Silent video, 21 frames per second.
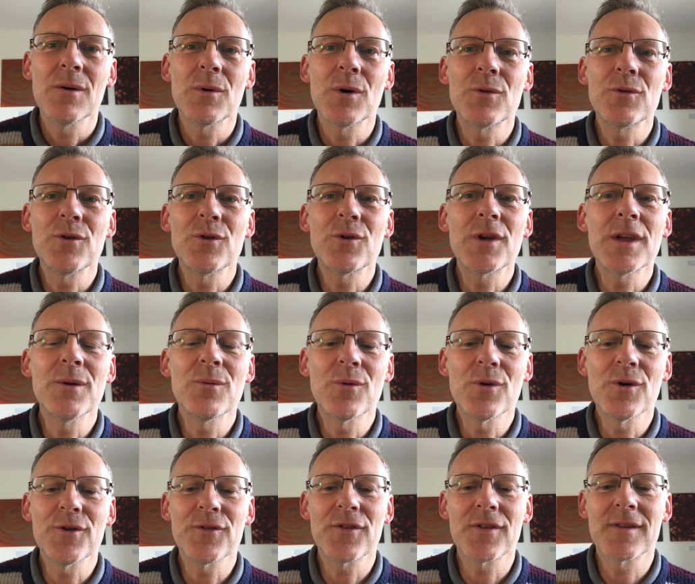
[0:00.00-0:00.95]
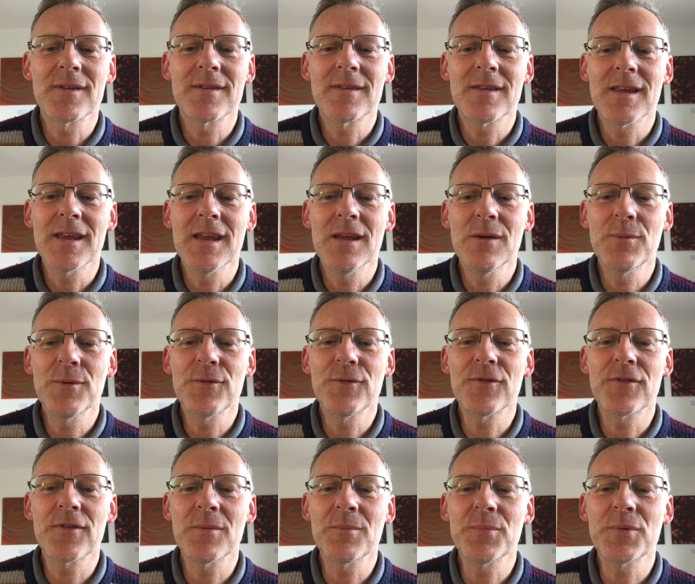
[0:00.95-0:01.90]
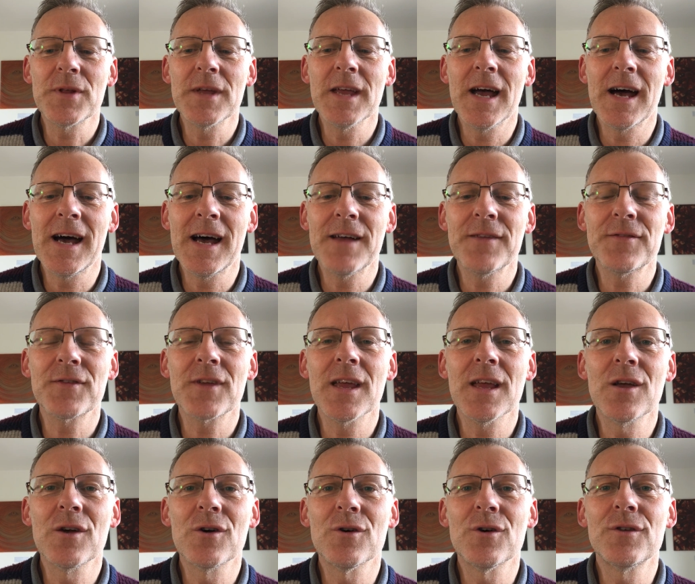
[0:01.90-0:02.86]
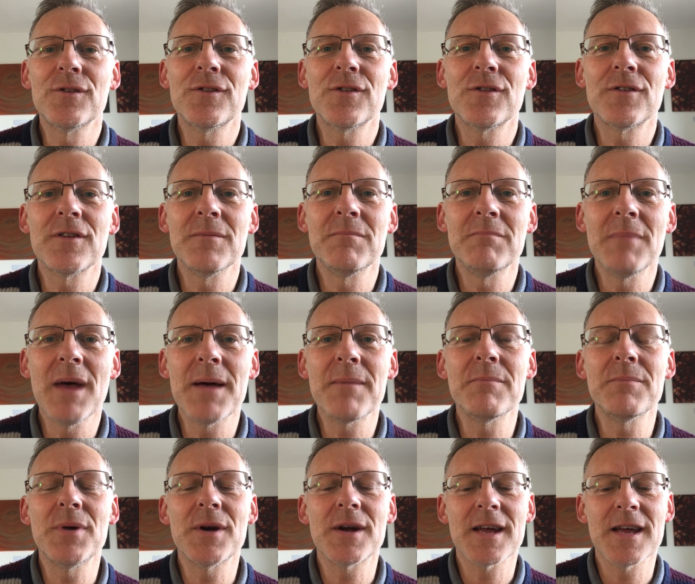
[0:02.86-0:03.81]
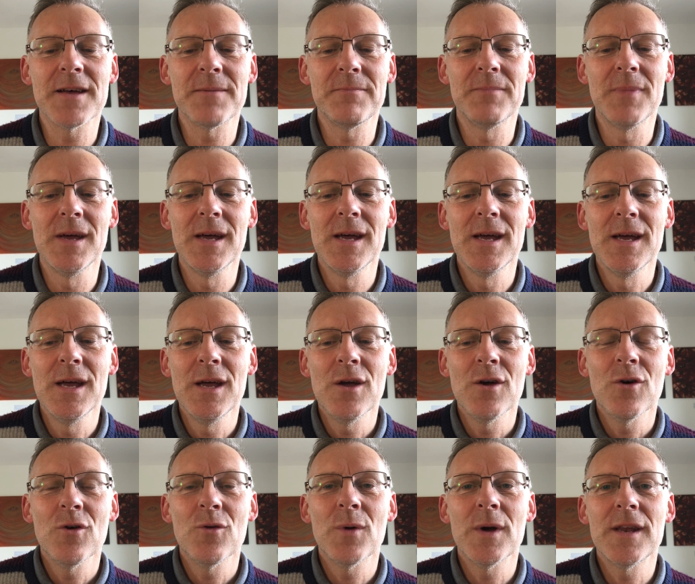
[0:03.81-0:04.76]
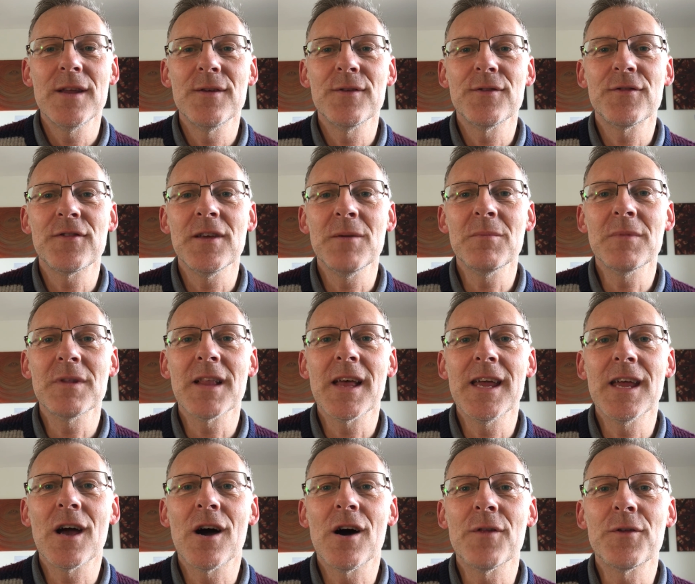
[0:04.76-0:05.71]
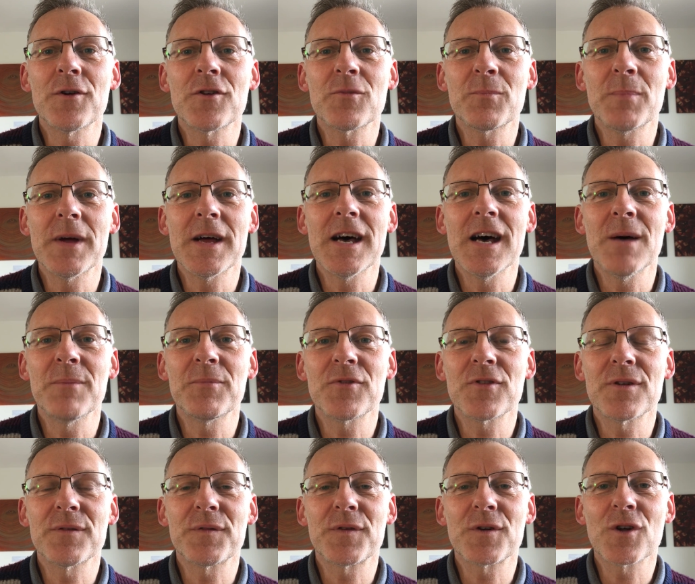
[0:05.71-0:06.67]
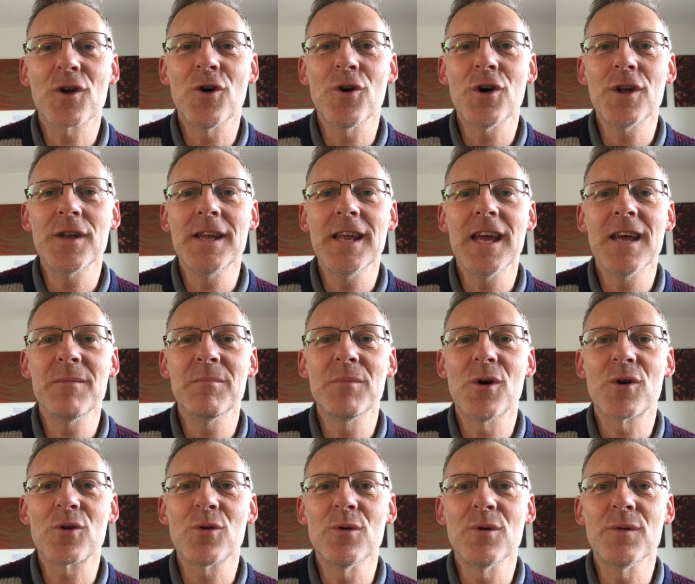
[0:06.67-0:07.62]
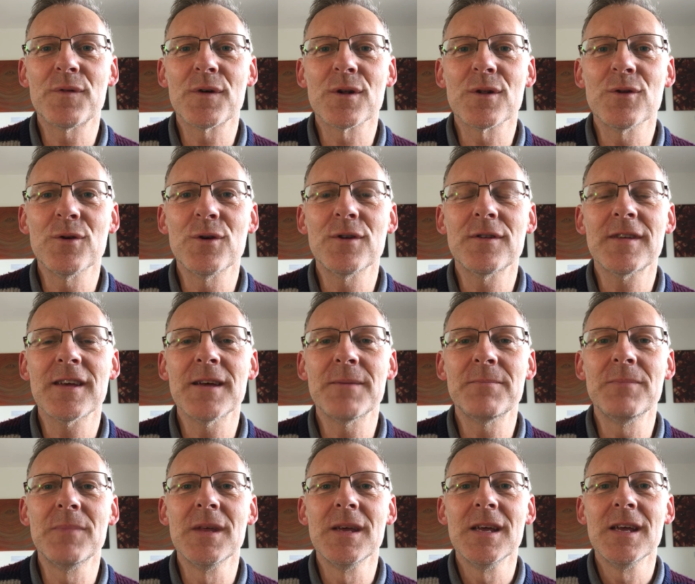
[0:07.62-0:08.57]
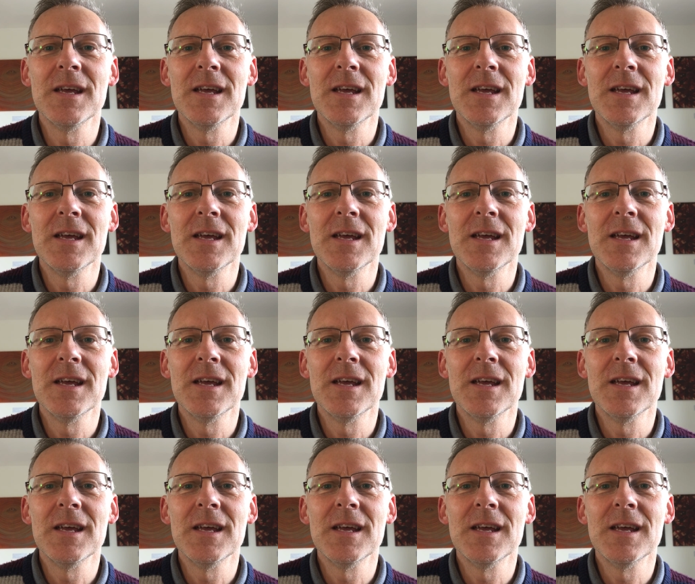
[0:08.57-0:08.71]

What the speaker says: Well, no, he wasn't. He was simply asking God to remember him when it seemed like others perhaps had forgotten him or overlooked him.